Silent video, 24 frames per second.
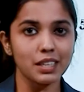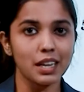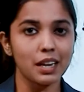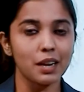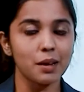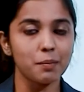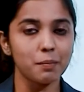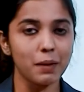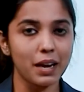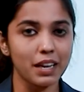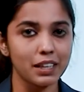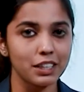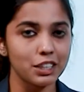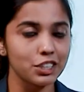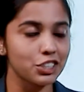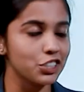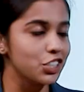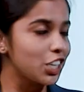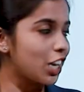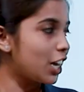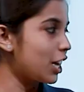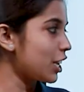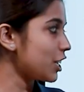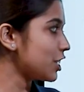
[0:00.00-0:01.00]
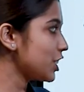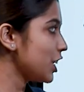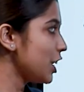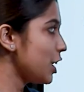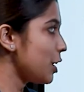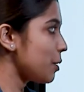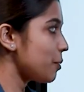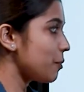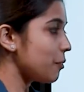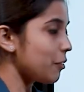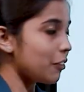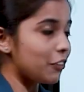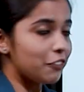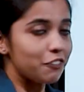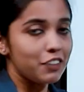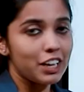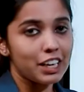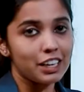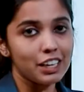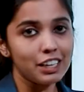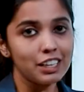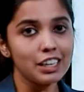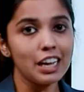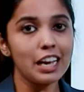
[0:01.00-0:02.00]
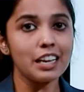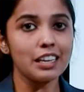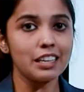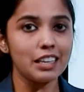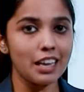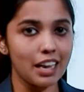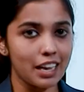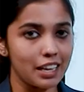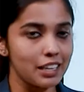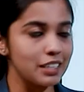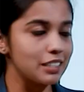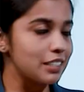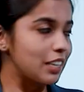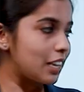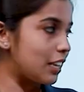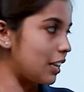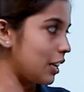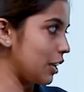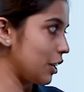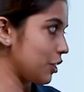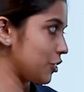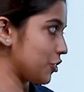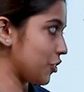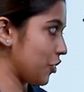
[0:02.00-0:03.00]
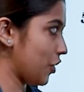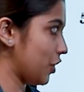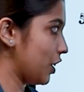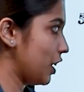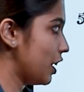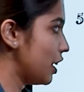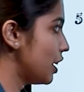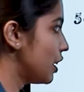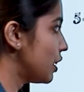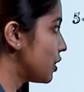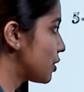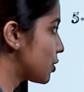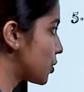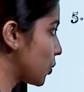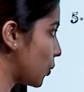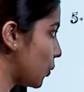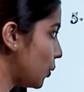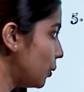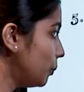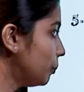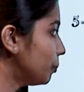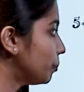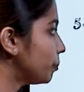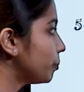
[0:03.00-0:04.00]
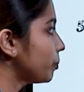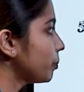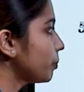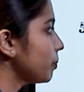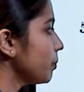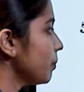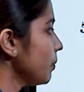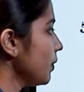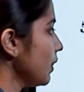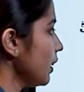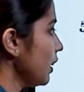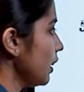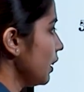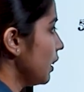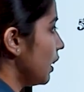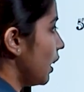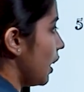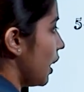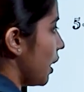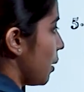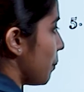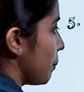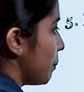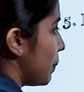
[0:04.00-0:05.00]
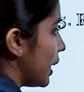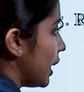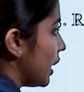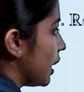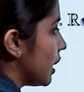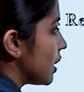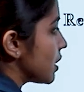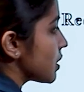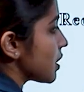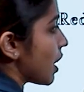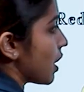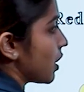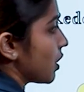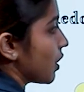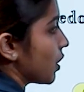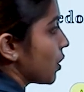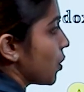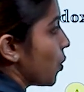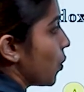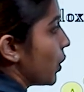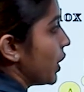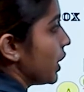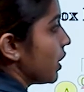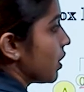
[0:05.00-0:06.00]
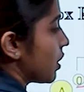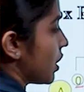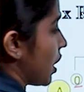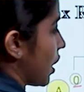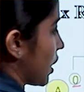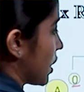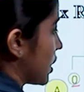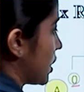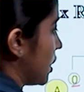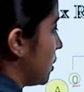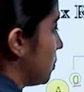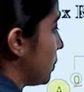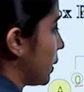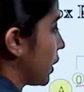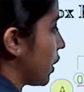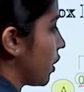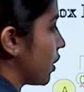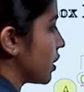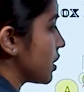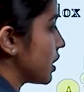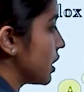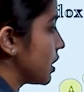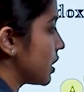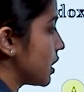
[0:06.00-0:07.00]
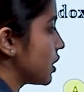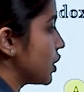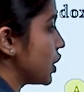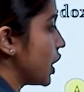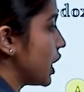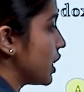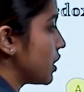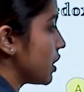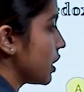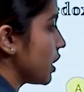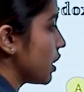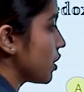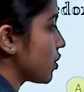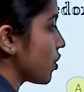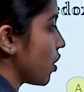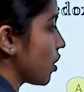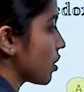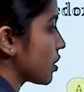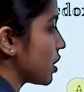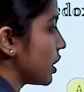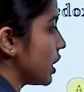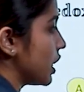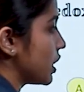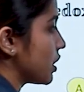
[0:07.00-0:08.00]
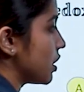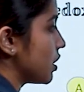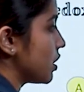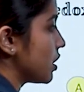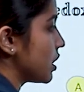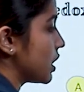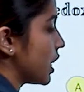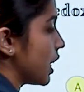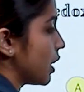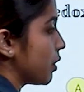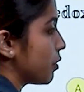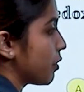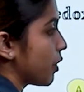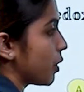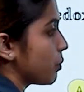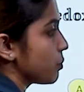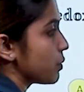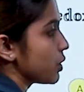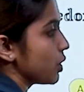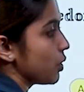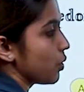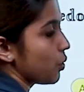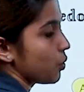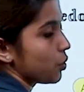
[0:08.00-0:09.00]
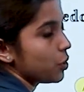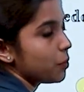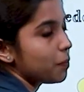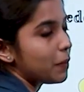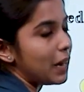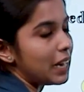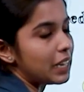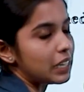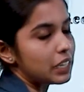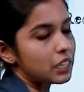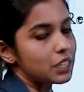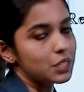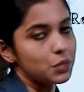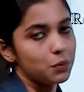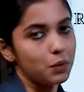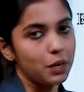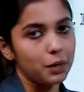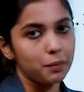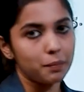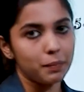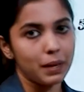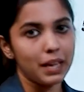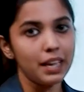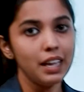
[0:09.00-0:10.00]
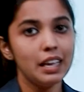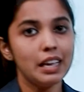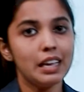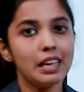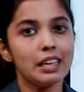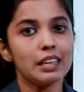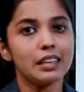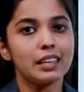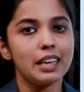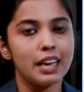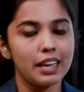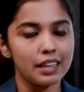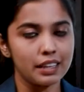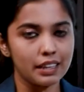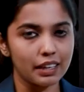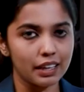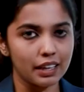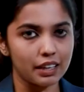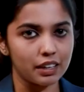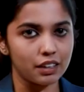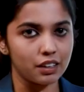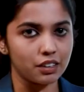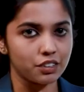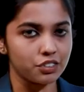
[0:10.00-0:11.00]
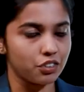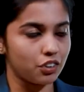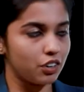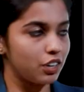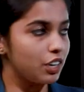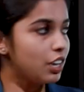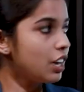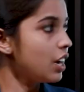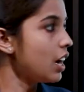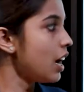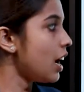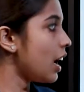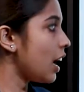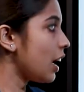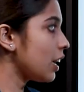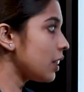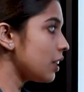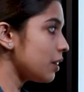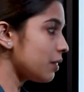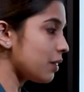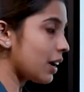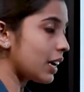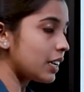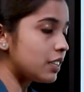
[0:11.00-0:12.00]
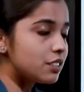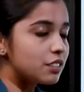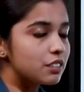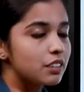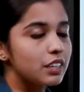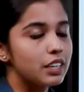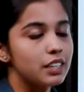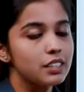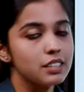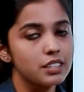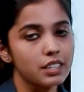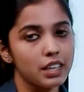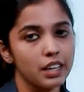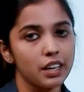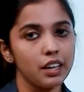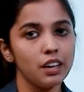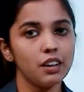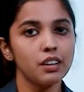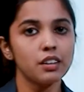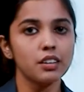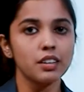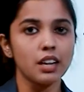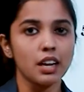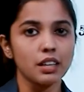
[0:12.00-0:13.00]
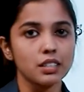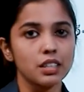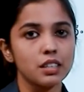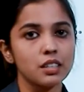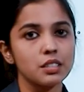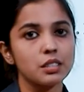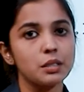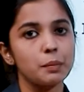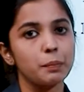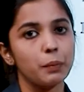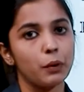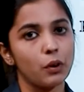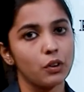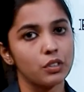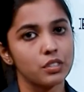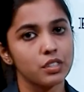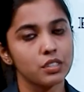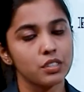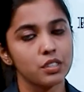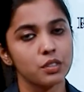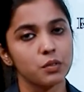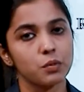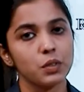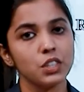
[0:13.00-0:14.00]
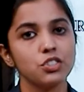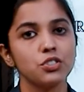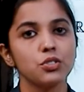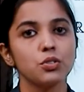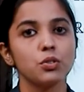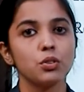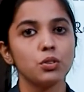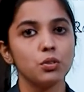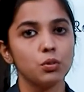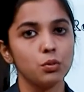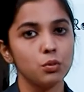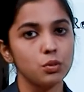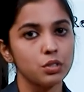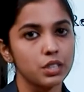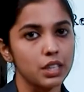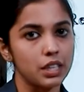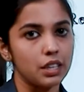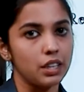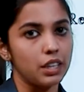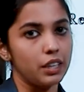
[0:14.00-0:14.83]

get a minus charge? When it gains an electron. So B is undergoing reduction because it is changing its oxidation state from 0 to -1 by gaining an electron. Otherwise, you can say reduction is a process in which you lose